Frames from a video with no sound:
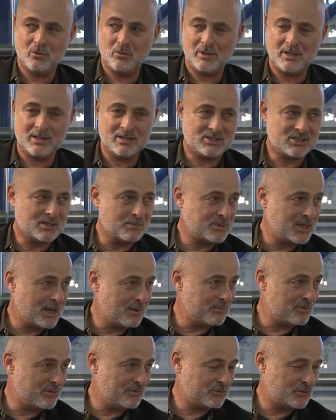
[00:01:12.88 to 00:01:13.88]
in
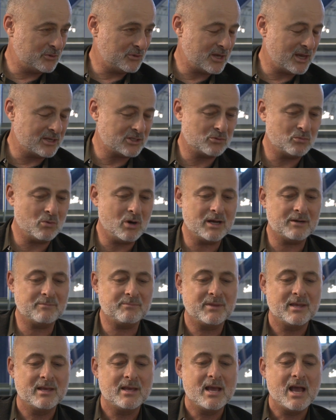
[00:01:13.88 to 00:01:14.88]
September of 2001,
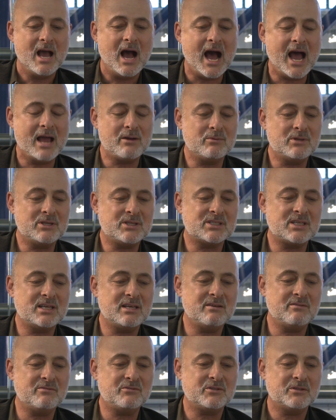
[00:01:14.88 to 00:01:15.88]
I
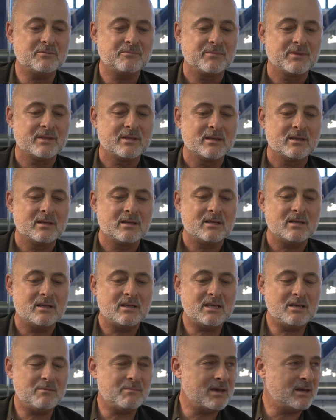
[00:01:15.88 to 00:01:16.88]
received
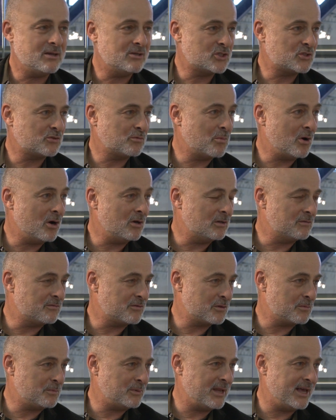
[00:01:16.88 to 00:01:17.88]
emails from all
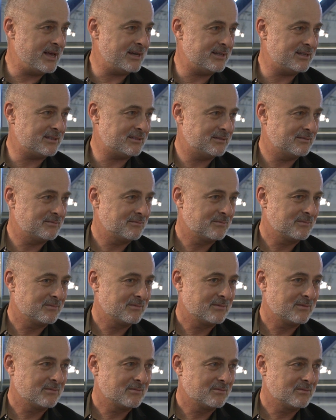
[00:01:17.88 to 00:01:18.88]
over the planet.
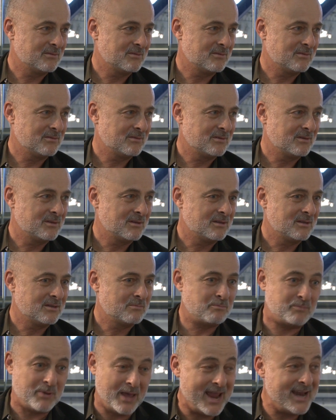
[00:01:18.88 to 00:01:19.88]

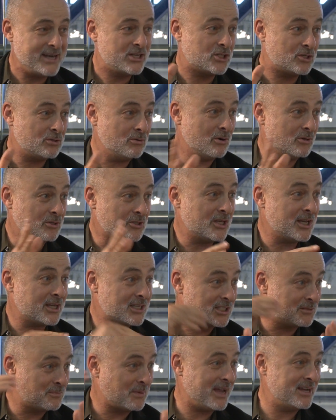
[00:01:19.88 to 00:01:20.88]
Page
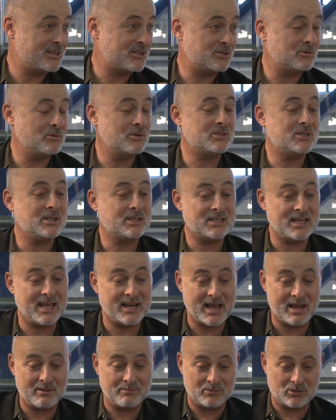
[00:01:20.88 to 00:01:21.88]
206,
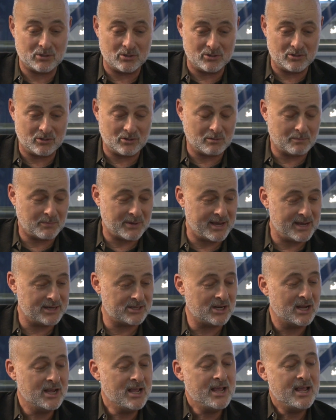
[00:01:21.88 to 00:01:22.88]
and I turned to the
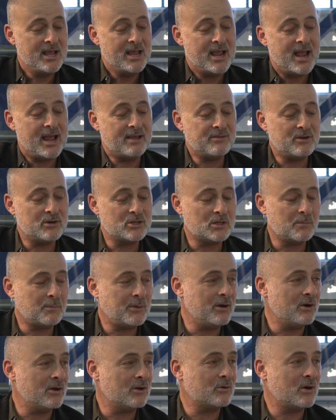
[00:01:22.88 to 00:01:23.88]
page, and there's a
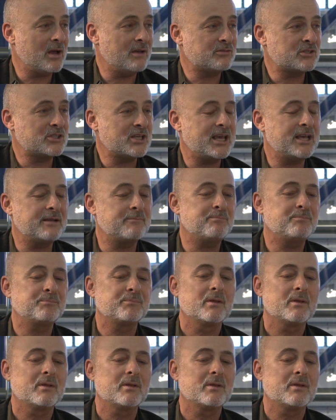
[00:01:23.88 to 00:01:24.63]
paragraph saying,